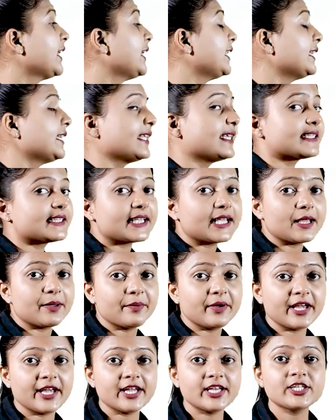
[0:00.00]
In this
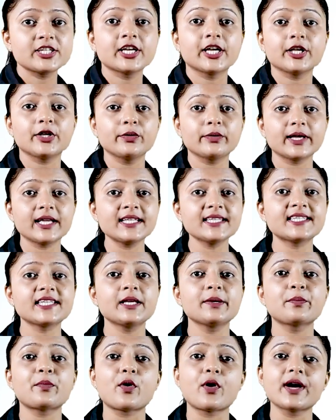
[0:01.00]
image, you can
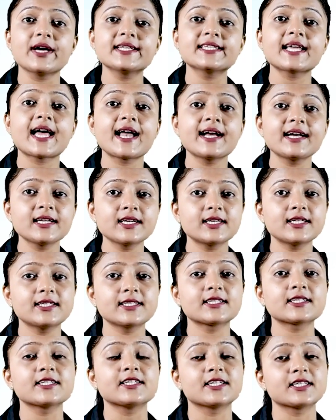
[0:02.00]
see boys and
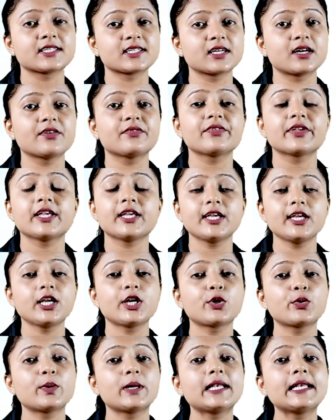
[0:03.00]
girls deserve
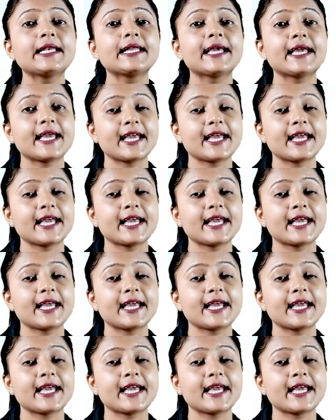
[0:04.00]
equal